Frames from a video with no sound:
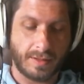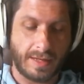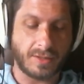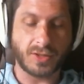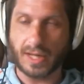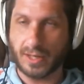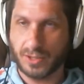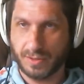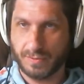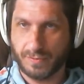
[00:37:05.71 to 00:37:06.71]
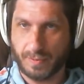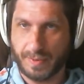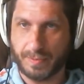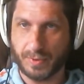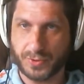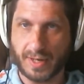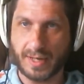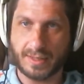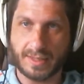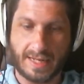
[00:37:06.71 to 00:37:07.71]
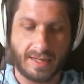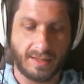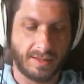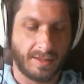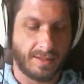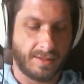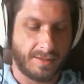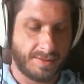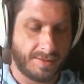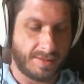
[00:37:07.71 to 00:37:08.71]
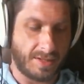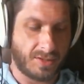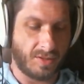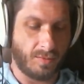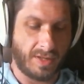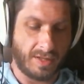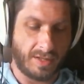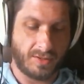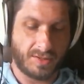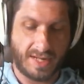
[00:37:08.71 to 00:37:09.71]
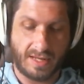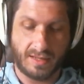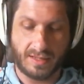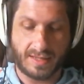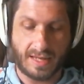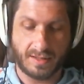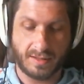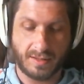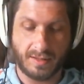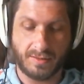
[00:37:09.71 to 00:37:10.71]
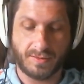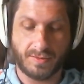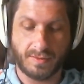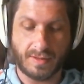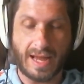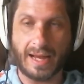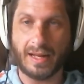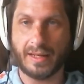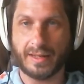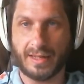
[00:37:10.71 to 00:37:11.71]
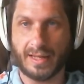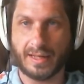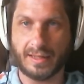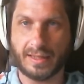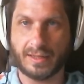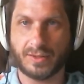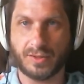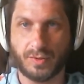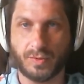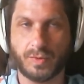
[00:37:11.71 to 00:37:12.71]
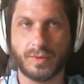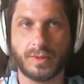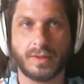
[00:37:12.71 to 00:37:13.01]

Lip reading: education for people trying to date such that we could understand that that is highly unlikely to